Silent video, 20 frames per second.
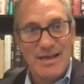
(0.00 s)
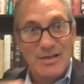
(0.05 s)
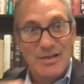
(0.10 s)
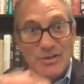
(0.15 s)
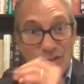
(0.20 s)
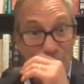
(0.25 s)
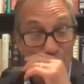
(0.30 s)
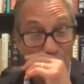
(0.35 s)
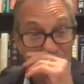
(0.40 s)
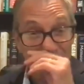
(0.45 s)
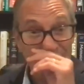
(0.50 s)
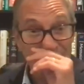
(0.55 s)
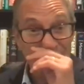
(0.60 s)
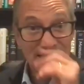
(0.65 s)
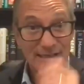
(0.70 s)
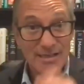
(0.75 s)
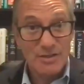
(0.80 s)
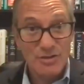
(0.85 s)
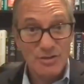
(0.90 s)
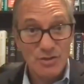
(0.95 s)
So, what
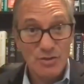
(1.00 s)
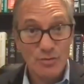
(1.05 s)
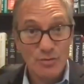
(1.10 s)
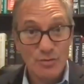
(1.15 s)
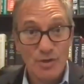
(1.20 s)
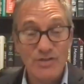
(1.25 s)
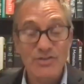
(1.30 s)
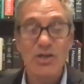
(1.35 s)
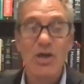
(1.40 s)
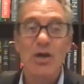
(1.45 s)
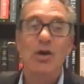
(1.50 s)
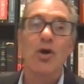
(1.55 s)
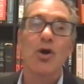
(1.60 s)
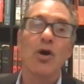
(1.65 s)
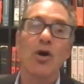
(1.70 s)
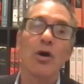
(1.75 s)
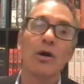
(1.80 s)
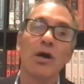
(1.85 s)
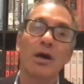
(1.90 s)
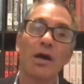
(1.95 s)
he could do was
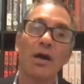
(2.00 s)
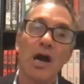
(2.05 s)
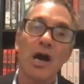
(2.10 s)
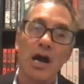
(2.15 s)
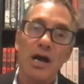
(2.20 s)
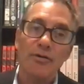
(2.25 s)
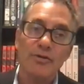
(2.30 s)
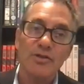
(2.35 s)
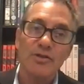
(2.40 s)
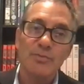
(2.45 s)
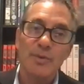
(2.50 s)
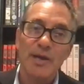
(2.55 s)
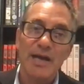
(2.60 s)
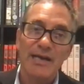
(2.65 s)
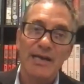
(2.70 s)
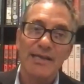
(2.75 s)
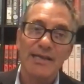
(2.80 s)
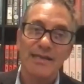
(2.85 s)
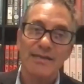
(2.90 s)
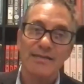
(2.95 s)
call Congress
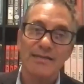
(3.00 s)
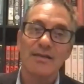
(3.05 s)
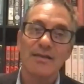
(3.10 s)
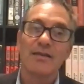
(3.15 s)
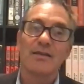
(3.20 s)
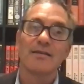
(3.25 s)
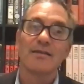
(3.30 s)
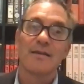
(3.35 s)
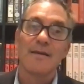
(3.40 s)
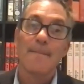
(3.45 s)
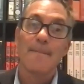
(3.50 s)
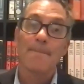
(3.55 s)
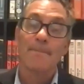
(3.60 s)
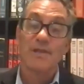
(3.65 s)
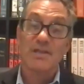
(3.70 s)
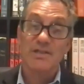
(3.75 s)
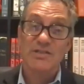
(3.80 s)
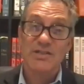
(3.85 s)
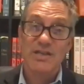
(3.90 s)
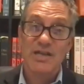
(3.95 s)
back in
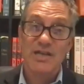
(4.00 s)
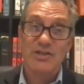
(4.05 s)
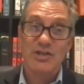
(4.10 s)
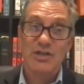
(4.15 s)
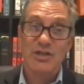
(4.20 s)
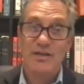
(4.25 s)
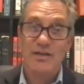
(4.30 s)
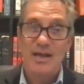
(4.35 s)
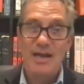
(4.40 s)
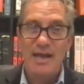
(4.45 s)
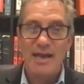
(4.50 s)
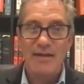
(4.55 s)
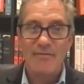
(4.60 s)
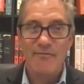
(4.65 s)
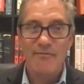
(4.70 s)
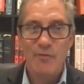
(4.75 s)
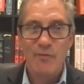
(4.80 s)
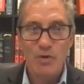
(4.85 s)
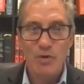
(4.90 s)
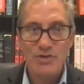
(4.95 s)
to session
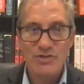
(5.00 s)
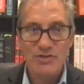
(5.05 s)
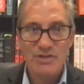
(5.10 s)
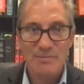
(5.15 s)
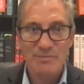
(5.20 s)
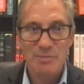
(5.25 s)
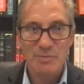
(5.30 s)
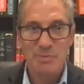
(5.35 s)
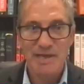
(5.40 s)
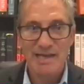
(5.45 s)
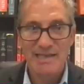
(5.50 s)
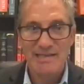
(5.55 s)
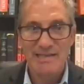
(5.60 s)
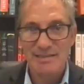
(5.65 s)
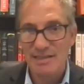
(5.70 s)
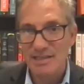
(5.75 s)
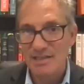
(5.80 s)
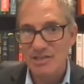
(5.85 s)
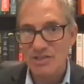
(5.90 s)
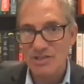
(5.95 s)
and force them to
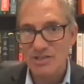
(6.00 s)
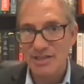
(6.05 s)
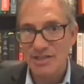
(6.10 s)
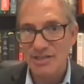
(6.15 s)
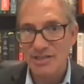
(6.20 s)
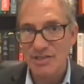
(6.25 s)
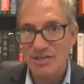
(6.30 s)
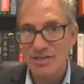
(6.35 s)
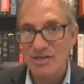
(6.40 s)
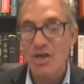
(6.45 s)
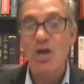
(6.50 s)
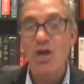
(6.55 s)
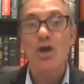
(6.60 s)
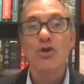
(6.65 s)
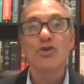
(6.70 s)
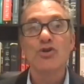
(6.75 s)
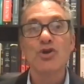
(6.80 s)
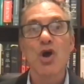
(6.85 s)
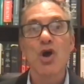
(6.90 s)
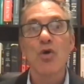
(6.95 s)
pass legislation,
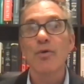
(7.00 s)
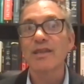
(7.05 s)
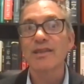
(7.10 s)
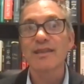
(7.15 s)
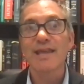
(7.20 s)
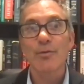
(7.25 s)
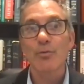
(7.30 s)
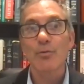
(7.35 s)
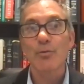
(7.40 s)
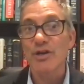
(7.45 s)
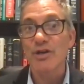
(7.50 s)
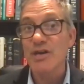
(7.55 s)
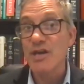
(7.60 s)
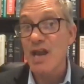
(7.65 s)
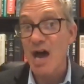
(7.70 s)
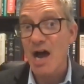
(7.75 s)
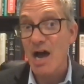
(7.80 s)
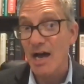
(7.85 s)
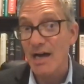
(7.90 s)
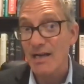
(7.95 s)
knowing they would
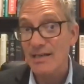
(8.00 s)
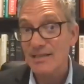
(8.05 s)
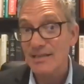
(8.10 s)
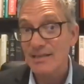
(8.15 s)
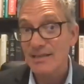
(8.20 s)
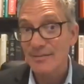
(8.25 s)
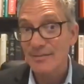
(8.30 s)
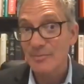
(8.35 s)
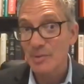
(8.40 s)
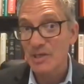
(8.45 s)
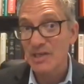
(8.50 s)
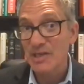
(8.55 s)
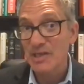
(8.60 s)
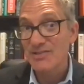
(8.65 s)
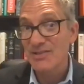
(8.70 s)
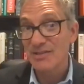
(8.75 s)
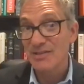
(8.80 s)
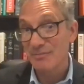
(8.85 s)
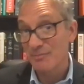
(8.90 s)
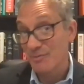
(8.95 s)
not,
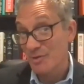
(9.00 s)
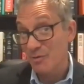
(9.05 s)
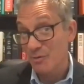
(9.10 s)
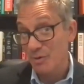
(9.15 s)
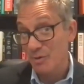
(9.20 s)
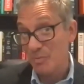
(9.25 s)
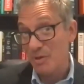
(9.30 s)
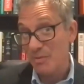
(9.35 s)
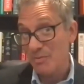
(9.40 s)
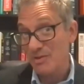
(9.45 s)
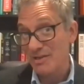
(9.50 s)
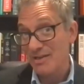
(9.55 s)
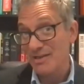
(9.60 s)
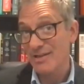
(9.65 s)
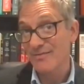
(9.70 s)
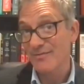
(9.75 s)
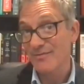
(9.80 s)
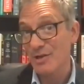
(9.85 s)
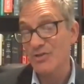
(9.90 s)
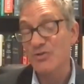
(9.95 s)
because the, the
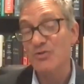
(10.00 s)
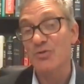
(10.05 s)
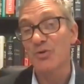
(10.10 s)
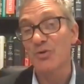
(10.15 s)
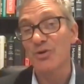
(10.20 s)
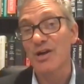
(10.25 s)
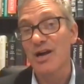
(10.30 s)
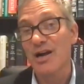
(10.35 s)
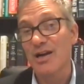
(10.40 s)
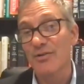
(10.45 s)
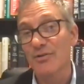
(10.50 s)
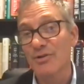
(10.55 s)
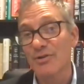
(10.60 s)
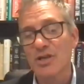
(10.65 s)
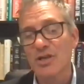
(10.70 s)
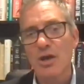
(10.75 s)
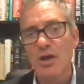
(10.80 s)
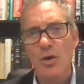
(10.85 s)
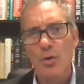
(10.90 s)
Republican controlled Congress